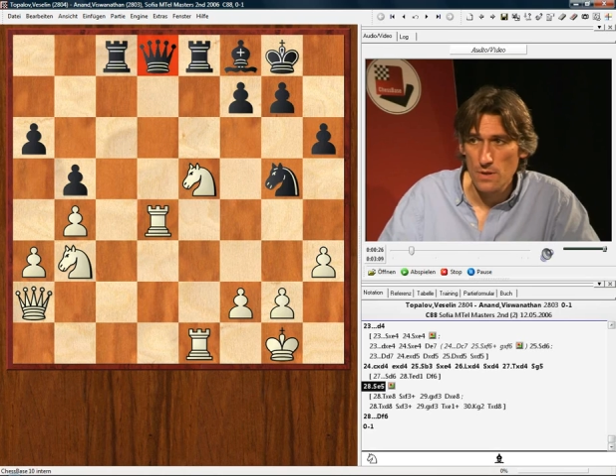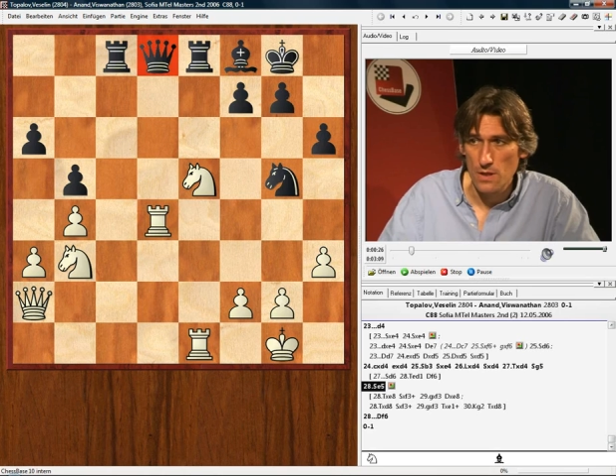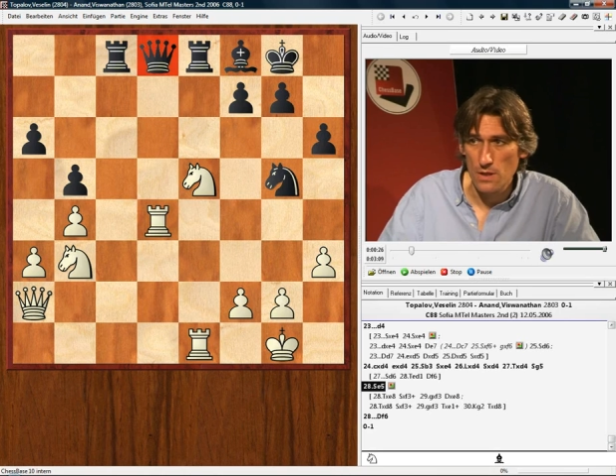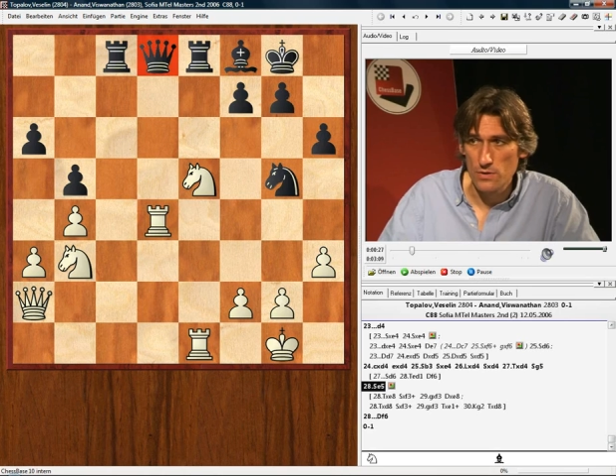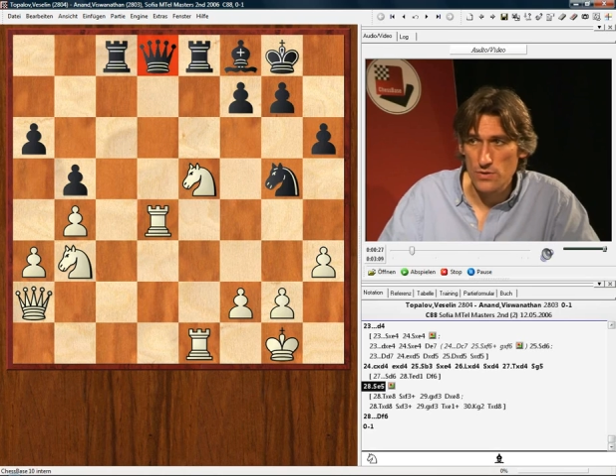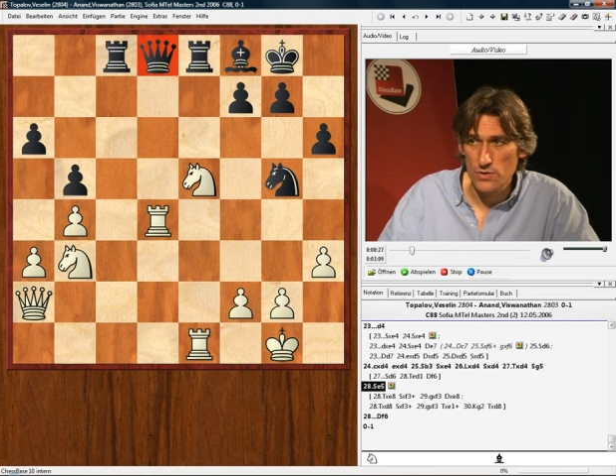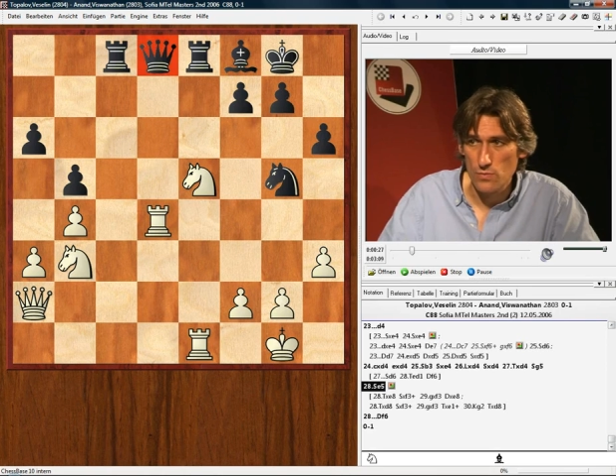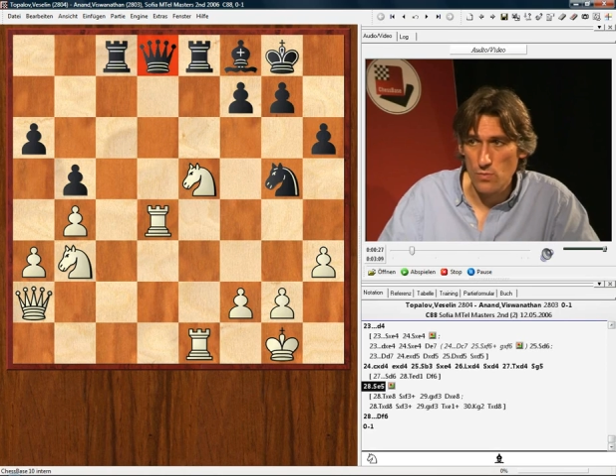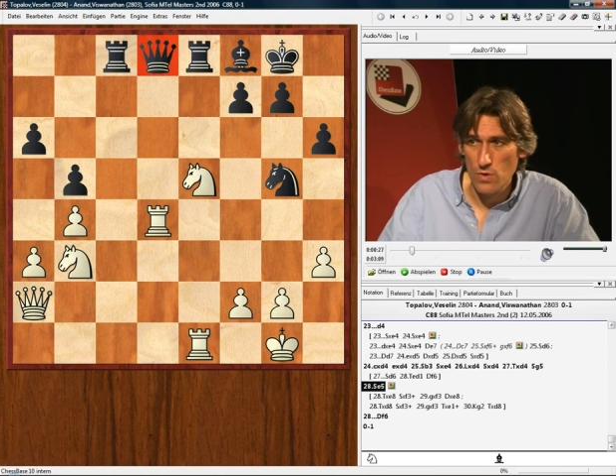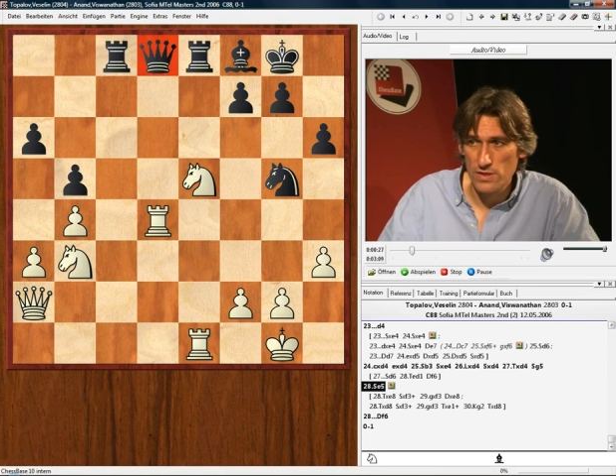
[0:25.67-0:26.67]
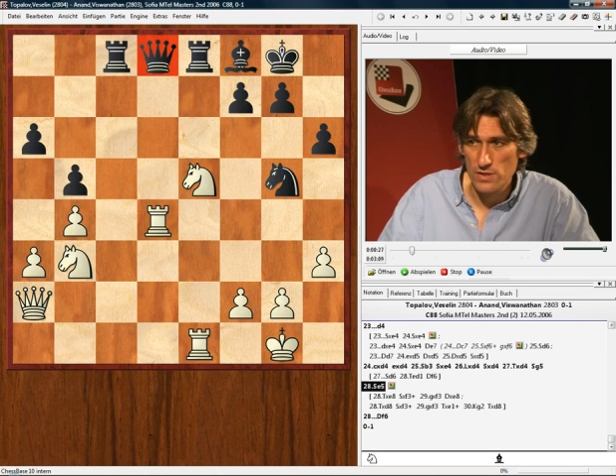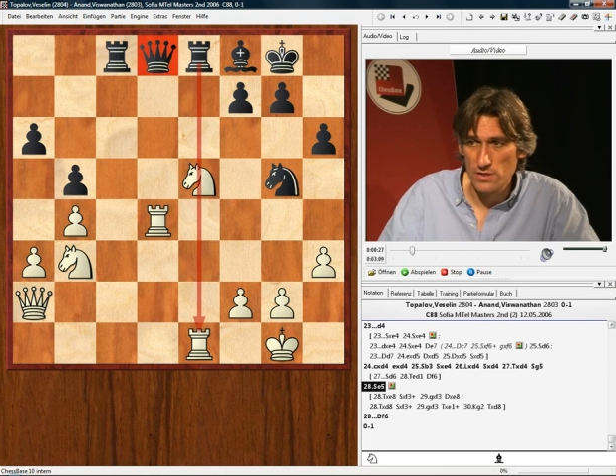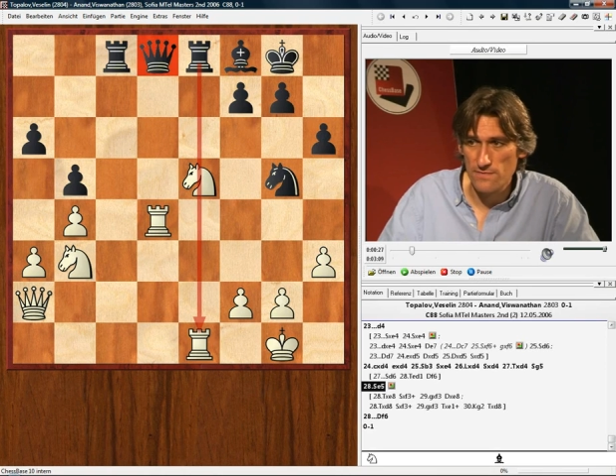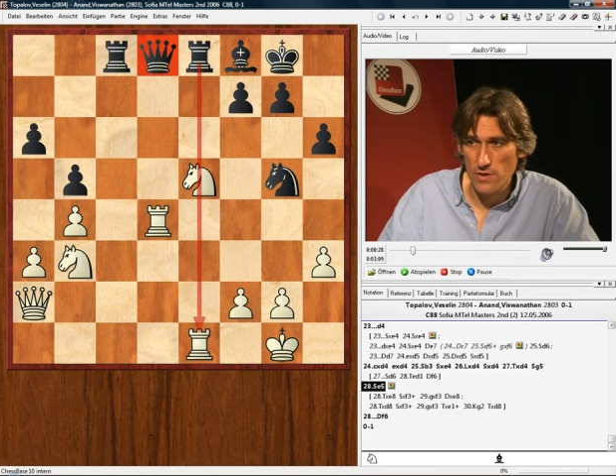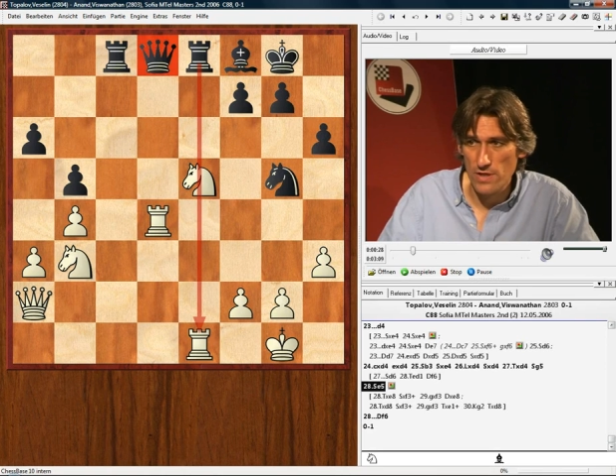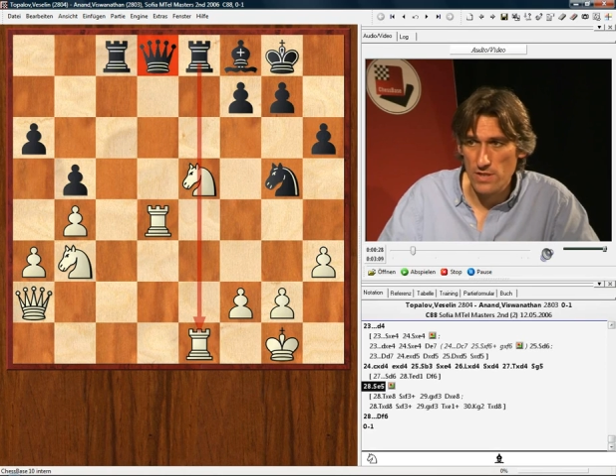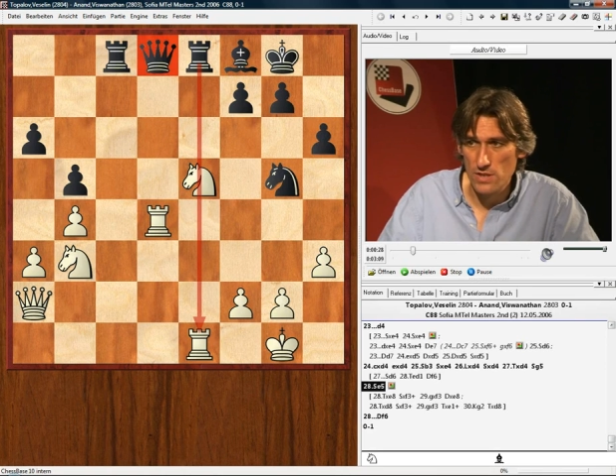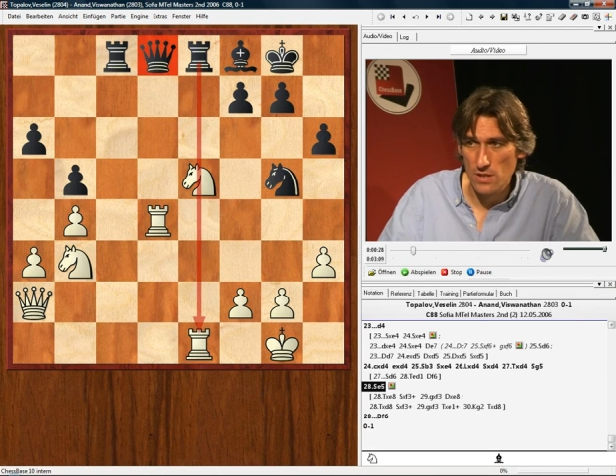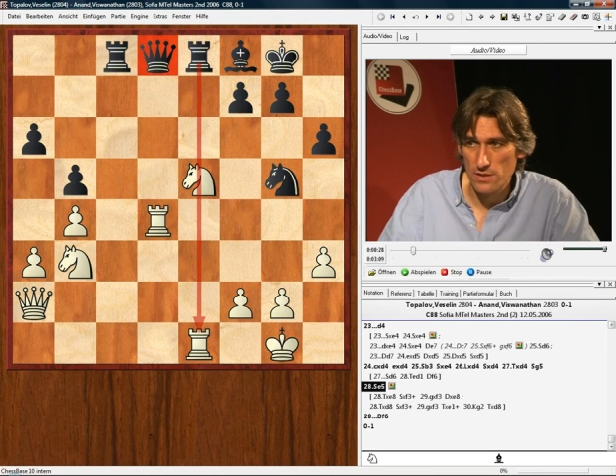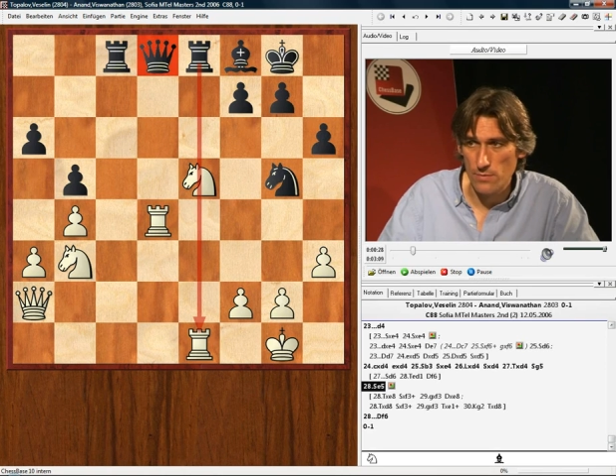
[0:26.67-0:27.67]
and white is very
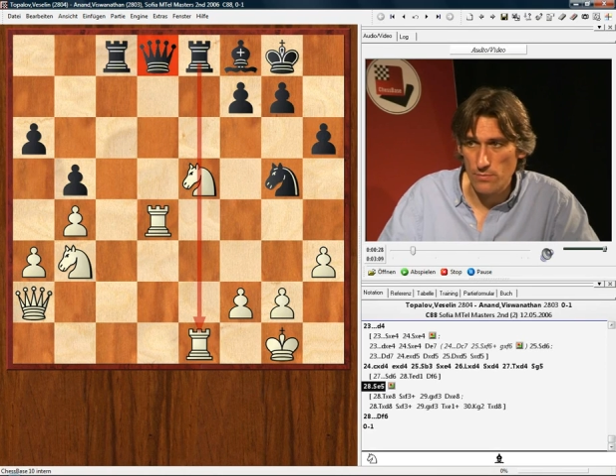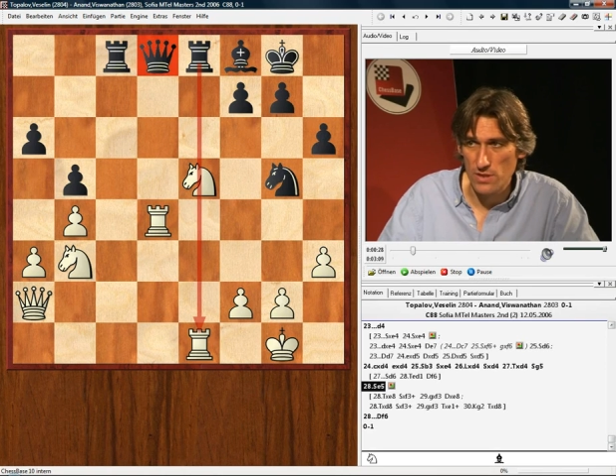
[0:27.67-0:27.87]
tied up